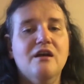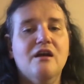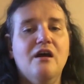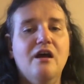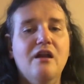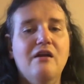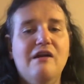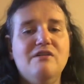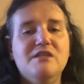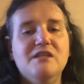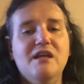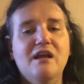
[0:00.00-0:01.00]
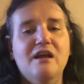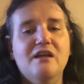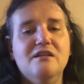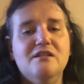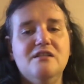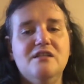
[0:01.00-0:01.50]
color of
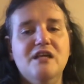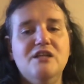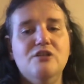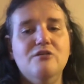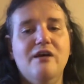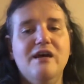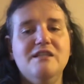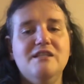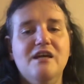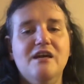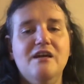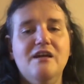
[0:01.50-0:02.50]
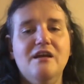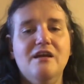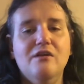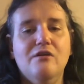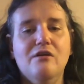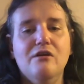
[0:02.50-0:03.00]
skin, sexual identity
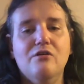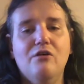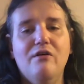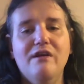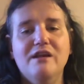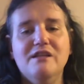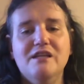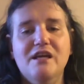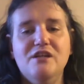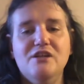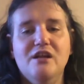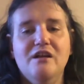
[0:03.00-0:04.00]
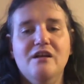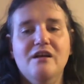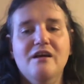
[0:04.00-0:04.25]
and or orientation,